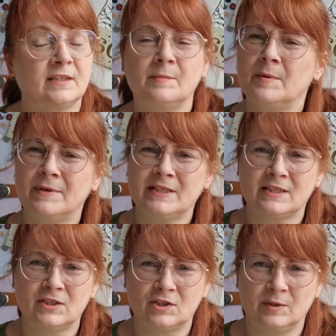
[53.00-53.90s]
Then we went
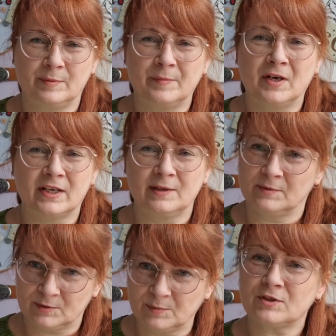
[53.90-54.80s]
to the supermarket,
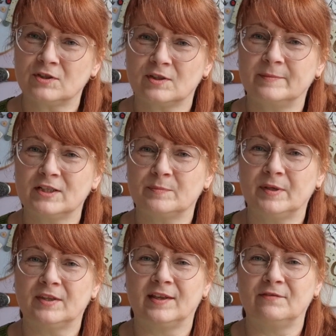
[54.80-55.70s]
which wasn't so much
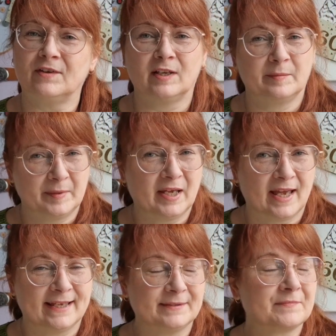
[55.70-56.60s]
birthday fun, but
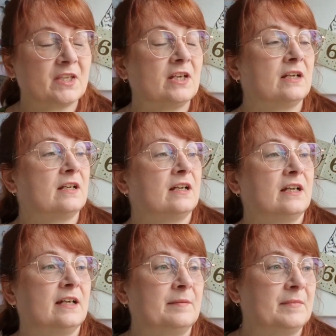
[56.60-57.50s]
hey.
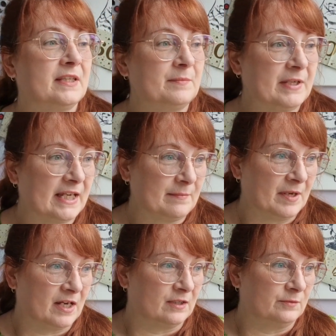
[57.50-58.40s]
And then we came
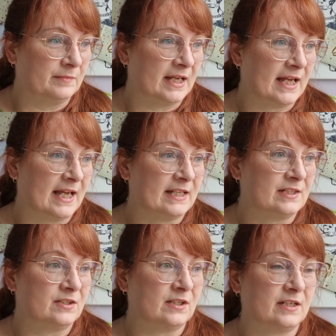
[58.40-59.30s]
home
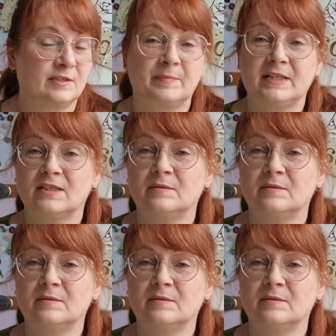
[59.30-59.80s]
and I spent